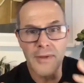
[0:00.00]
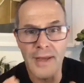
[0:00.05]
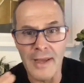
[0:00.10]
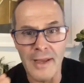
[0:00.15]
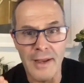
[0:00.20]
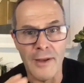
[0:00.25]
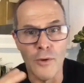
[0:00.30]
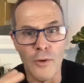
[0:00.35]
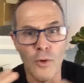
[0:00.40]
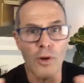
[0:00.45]

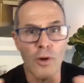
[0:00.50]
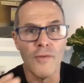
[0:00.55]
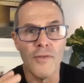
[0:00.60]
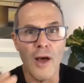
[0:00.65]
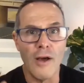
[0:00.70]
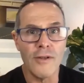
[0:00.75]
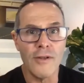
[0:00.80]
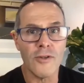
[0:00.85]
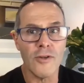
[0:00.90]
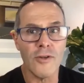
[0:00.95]
and all of those
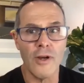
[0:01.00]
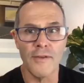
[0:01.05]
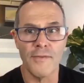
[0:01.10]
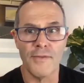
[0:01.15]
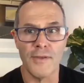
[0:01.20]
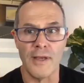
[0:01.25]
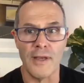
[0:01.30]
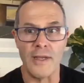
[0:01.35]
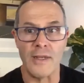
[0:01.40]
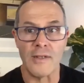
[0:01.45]
kind of
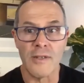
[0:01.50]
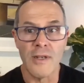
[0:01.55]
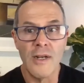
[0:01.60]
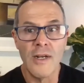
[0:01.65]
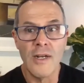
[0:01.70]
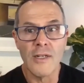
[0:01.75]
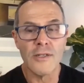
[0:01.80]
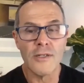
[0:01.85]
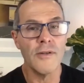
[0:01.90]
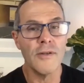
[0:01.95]
things.
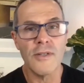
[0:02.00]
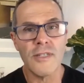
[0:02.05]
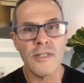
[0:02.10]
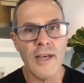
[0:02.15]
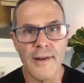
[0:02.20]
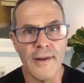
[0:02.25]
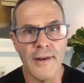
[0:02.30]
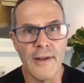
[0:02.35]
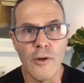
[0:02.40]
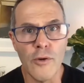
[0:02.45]
So
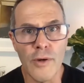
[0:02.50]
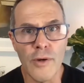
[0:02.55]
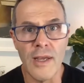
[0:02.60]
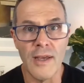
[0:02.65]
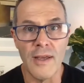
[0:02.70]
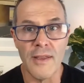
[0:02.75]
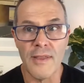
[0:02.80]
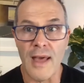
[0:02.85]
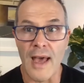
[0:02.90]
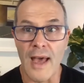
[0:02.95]
suddenly looking at
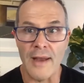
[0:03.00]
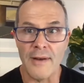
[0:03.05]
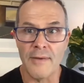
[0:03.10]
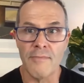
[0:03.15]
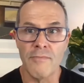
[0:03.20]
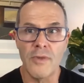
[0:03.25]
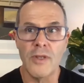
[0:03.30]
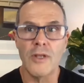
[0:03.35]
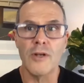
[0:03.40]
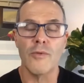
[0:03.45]
that, and you
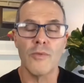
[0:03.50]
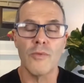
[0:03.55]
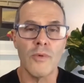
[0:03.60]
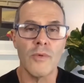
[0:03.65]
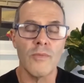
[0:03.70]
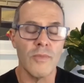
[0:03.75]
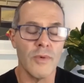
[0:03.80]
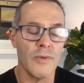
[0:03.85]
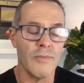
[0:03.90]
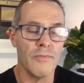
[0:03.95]
know,